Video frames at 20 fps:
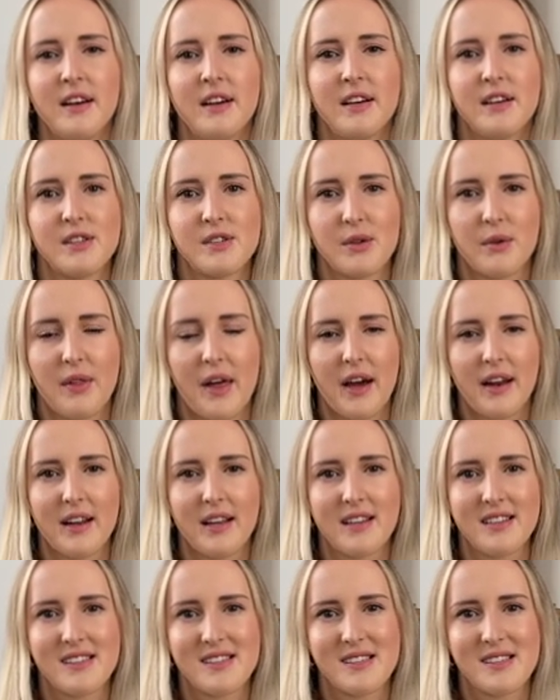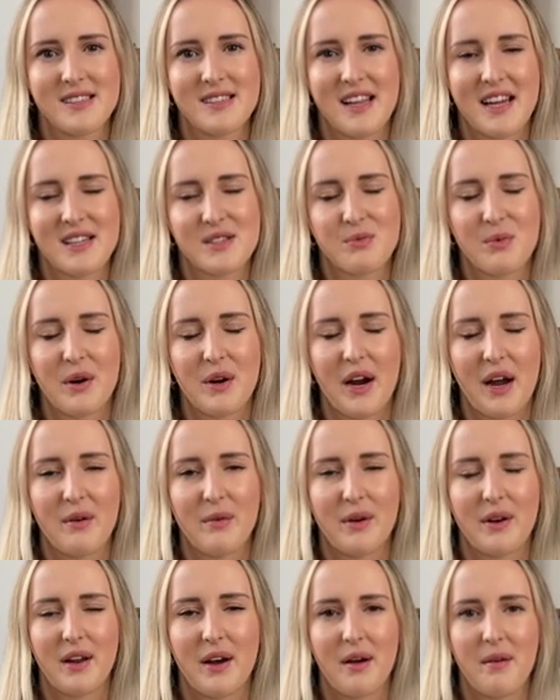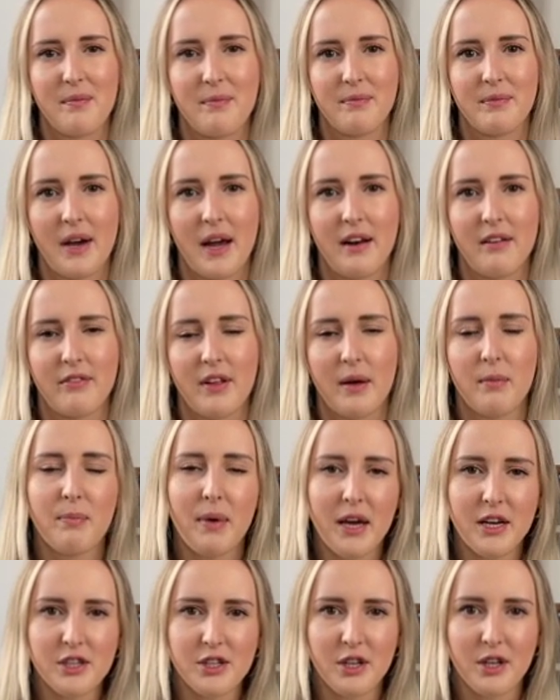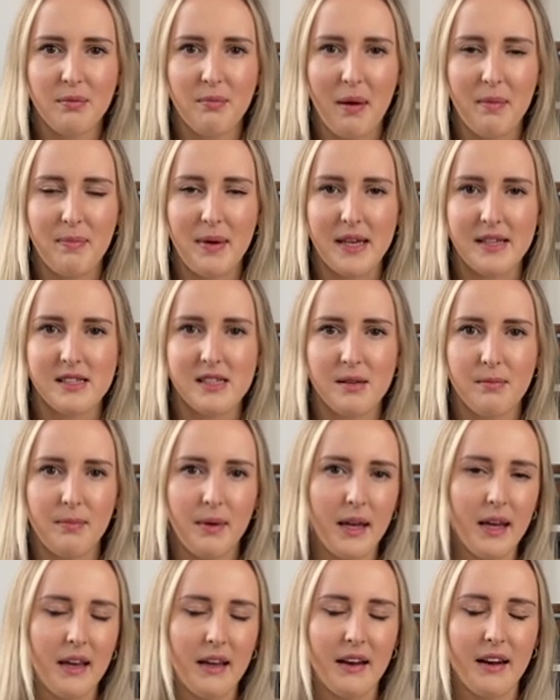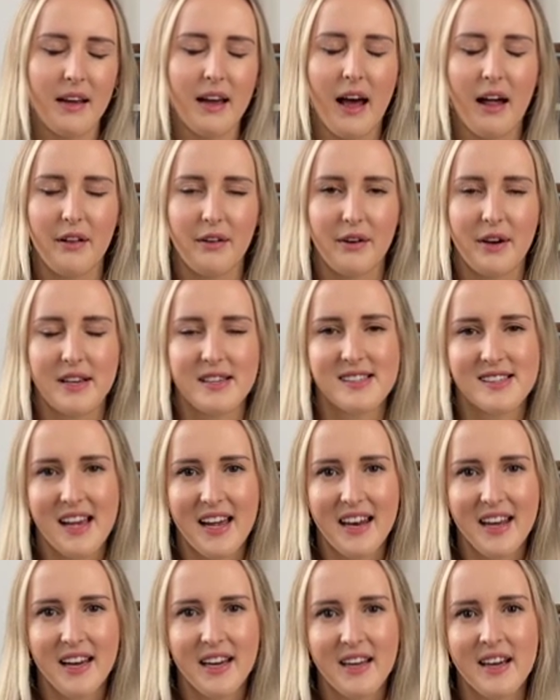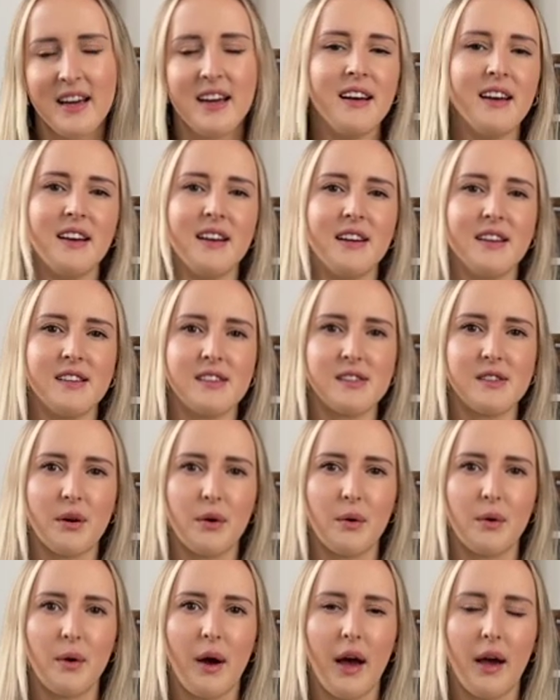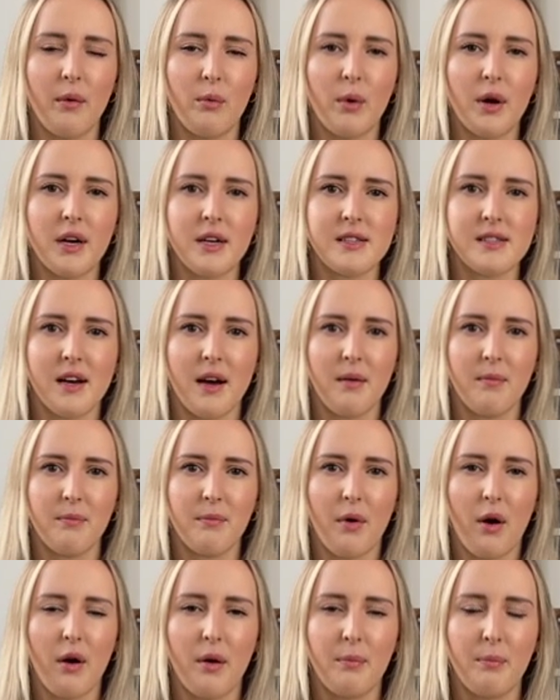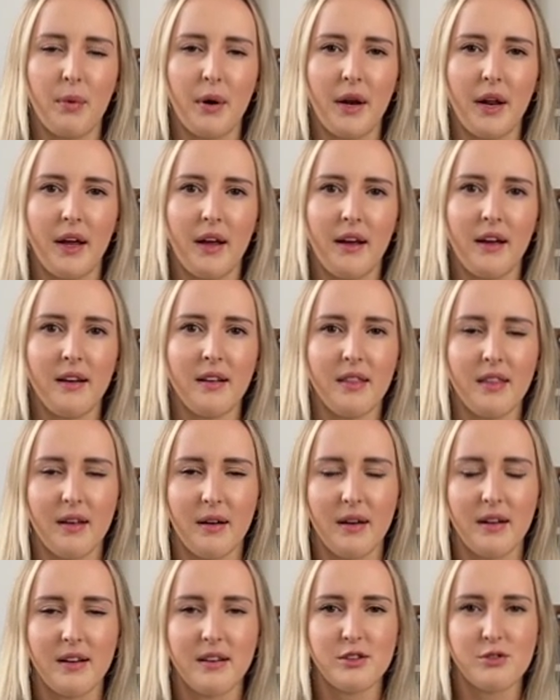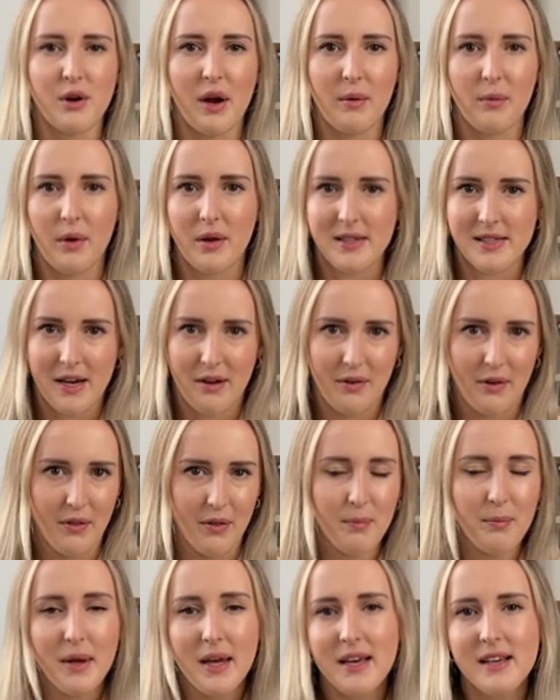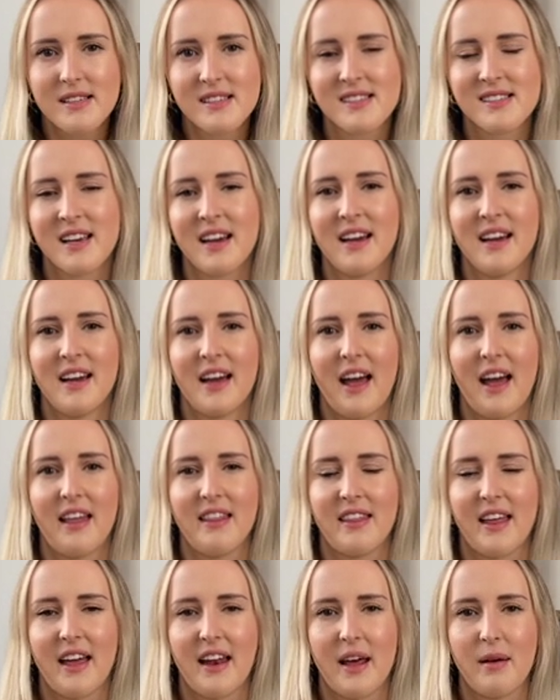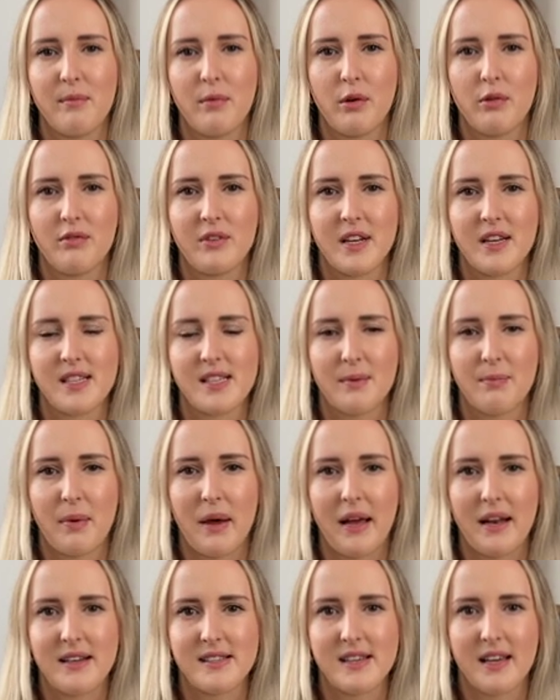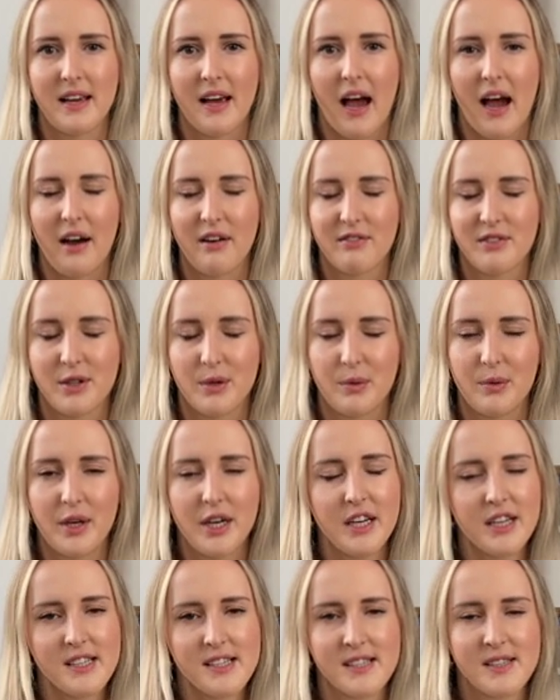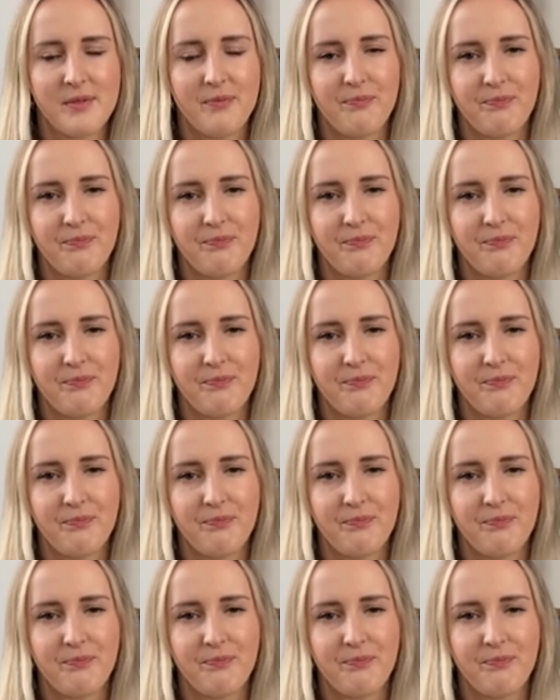So that's where I would kind of like picture my piece to be in a gallery setting. So I worked on putting the drywall down on the piece, and then I moved into painting afterwards.